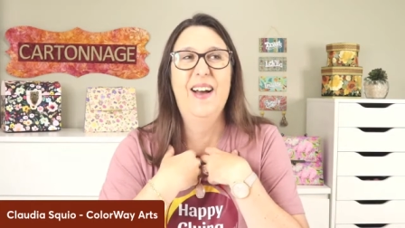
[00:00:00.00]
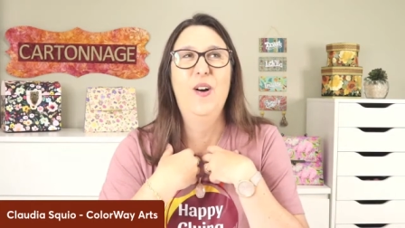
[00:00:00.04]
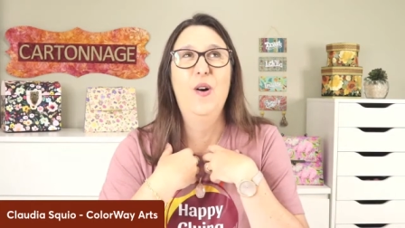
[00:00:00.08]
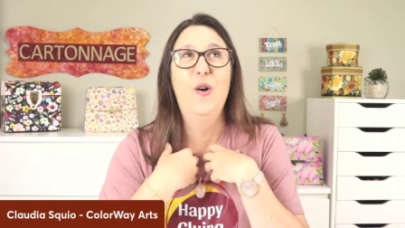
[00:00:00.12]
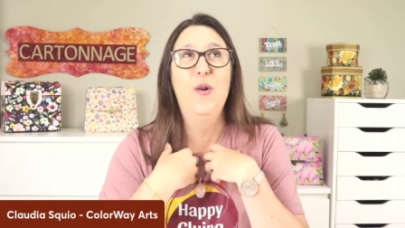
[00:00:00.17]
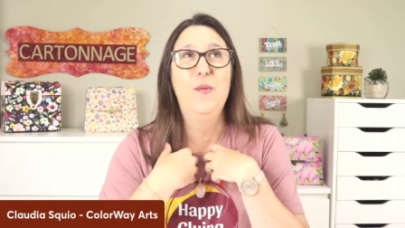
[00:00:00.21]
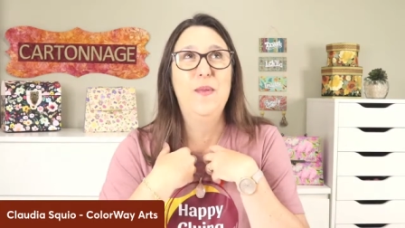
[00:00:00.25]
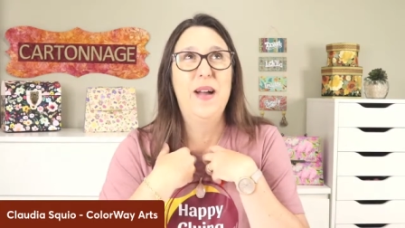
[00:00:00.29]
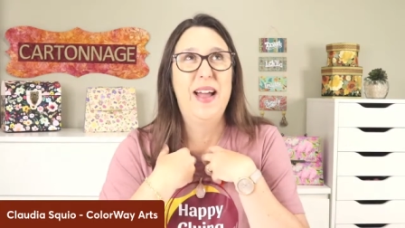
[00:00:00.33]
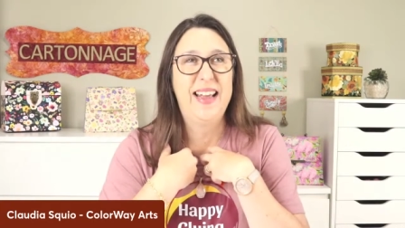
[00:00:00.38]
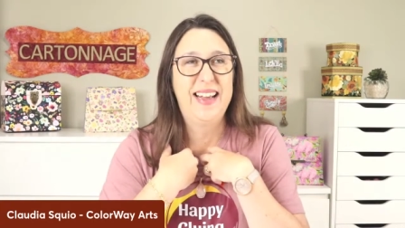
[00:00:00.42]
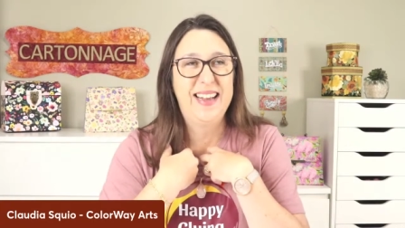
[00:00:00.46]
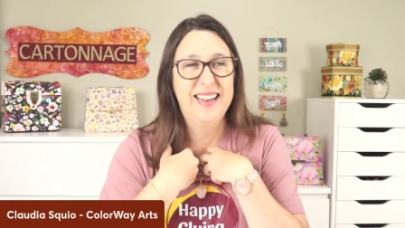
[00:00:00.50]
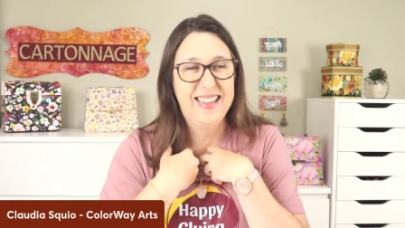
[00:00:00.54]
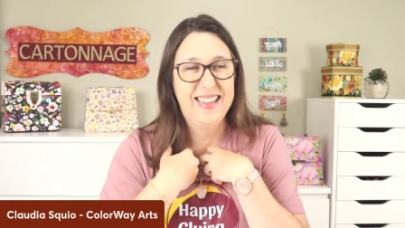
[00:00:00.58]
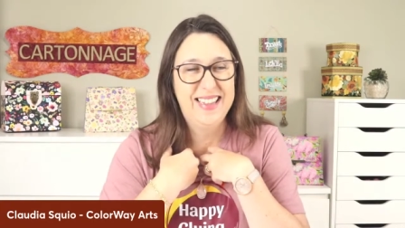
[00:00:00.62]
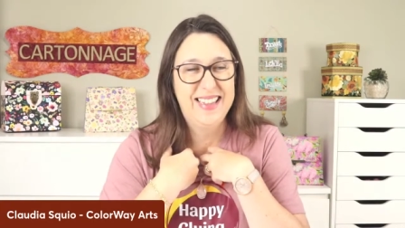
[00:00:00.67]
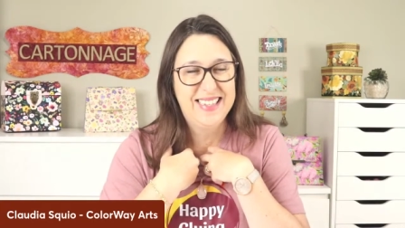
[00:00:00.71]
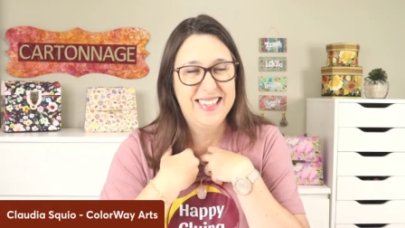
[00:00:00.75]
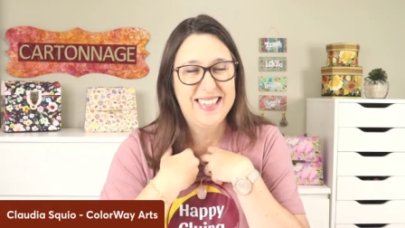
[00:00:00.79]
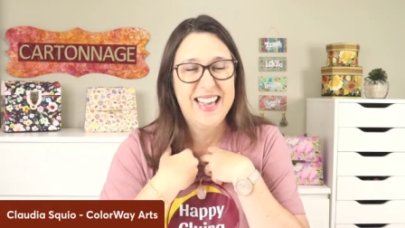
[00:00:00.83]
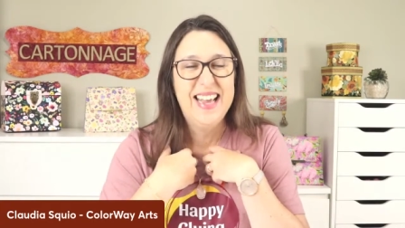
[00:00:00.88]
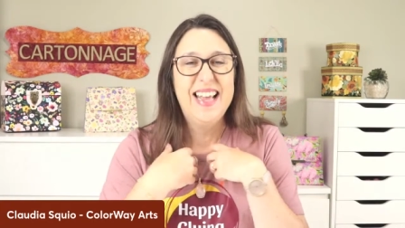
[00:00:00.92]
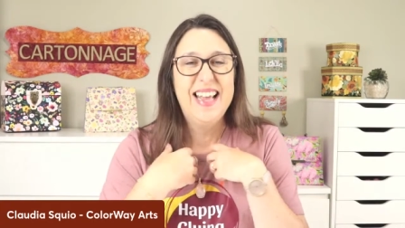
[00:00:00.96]
oh my
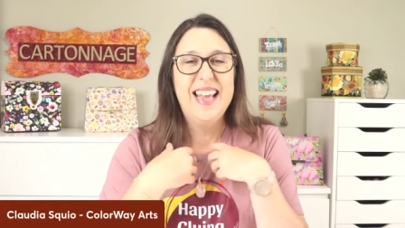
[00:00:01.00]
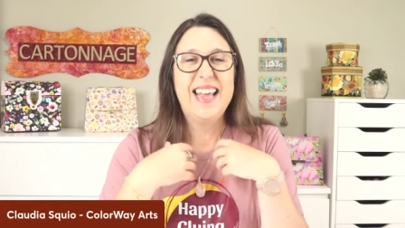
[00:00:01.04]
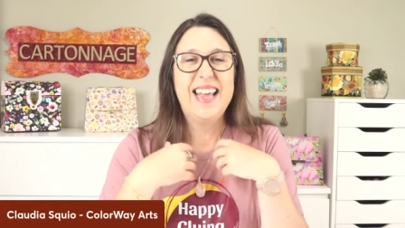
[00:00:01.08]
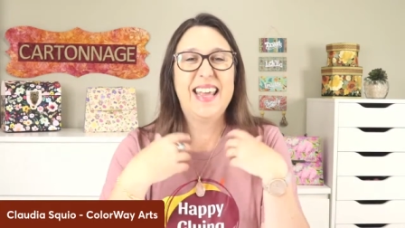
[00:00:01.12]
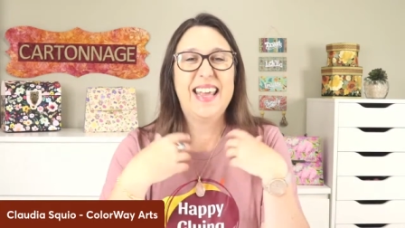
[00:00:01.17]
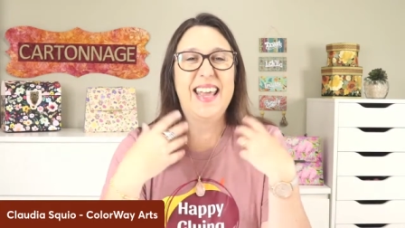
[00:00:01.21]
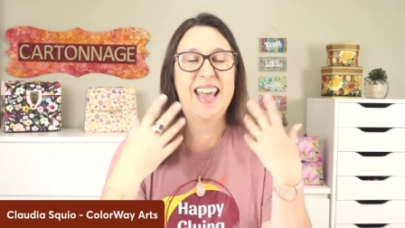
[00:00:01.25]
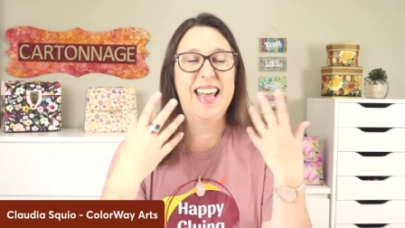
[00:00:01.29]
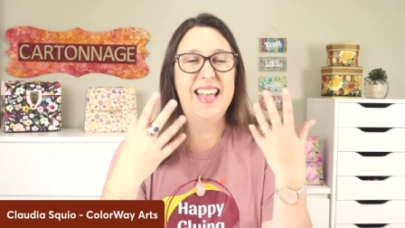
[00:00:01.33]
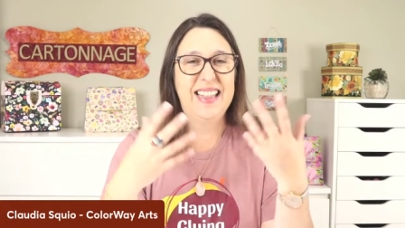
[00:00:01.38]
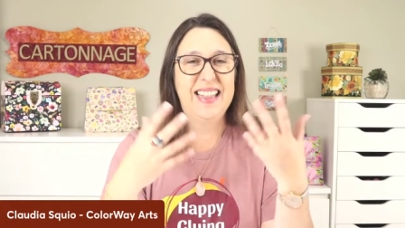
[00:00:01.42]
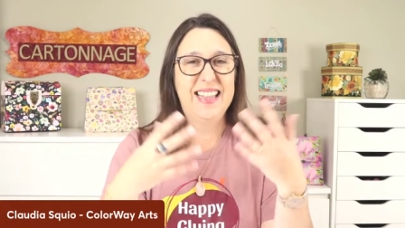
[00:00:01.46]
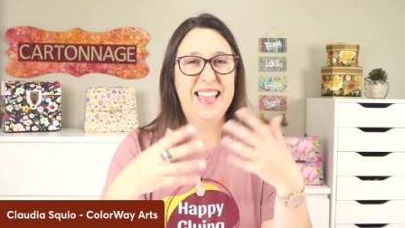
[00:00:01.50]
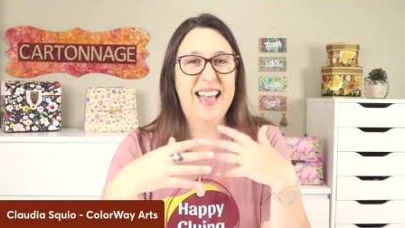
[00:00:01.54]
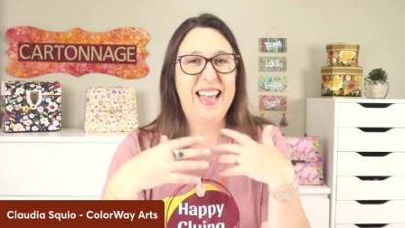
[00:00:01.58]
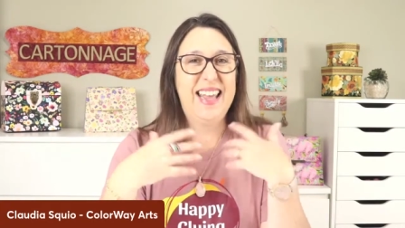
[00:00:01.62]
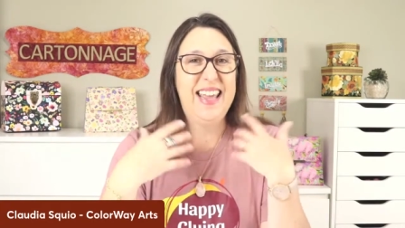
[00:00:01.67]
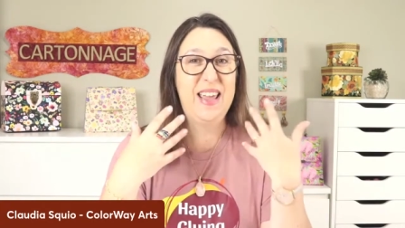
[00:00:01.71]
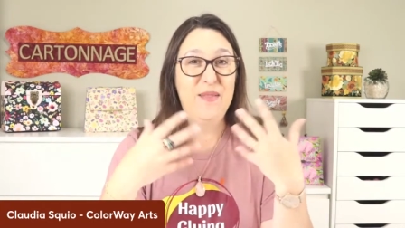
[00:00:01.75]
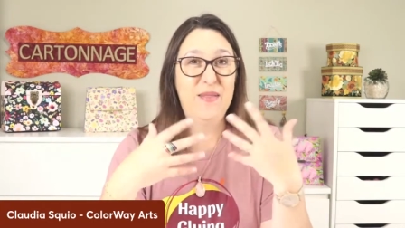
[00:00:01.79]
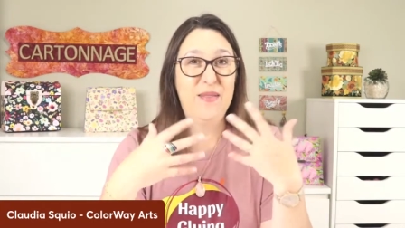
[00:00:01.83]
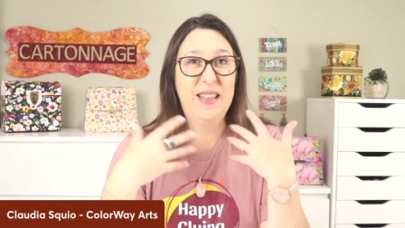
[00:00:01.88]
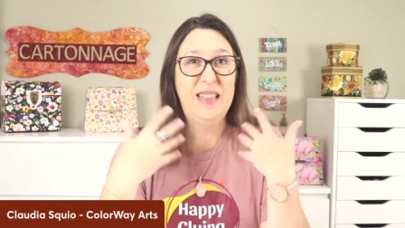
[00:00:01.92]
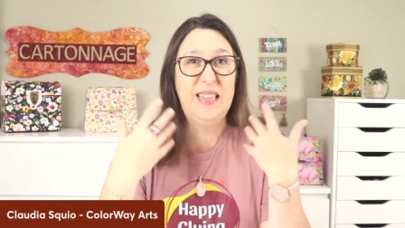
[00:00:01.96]
goodness, can
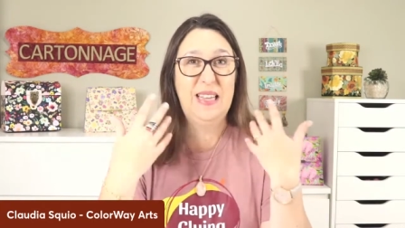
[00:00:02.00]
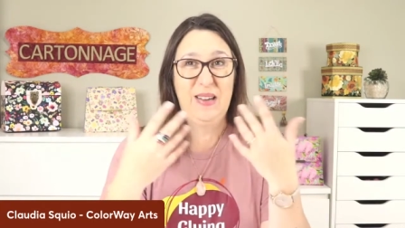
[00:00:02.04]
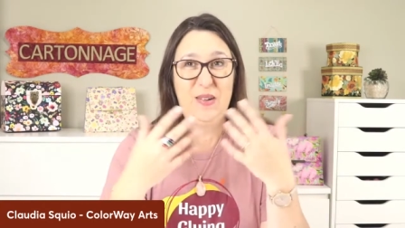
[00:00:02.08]
even